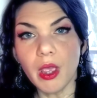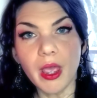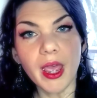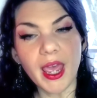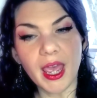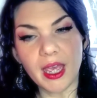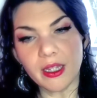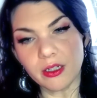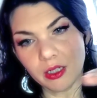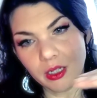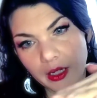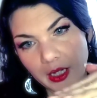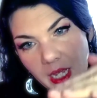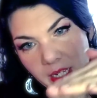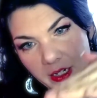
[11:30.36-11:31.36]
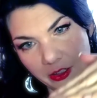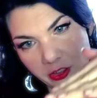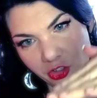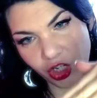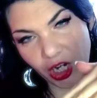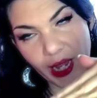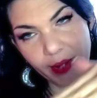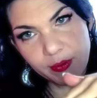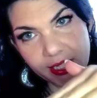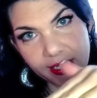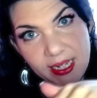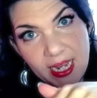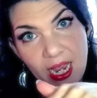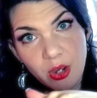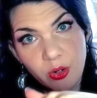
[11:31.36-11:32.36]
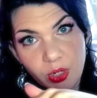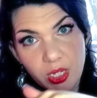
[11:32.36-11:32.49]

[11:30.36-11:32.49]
and kind of jammed it down